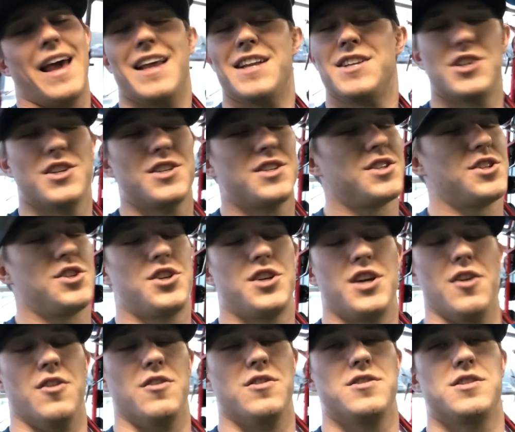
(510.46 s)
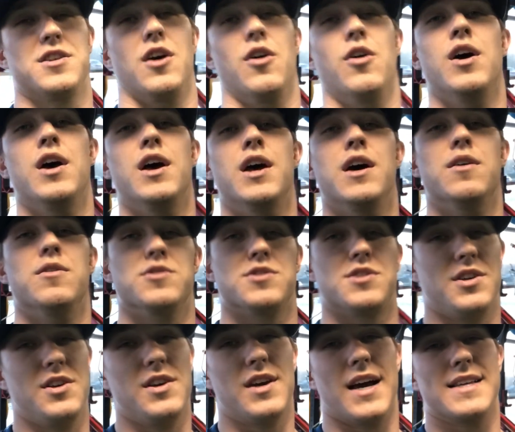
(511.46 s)
and just chill. So we'll
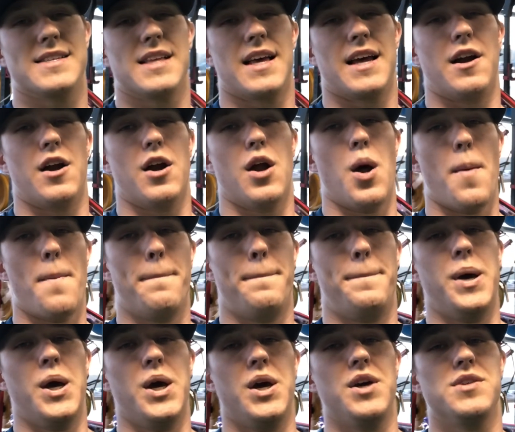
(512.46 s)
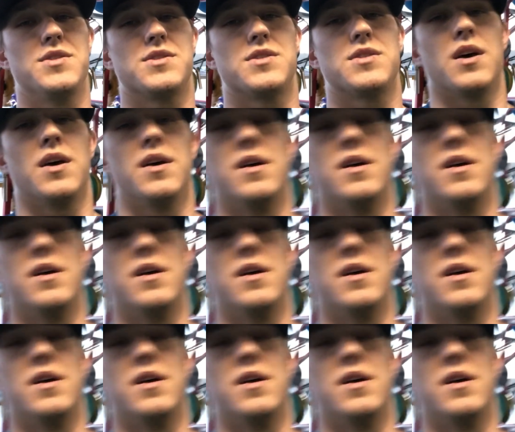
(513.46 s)
see you guys later. Peace.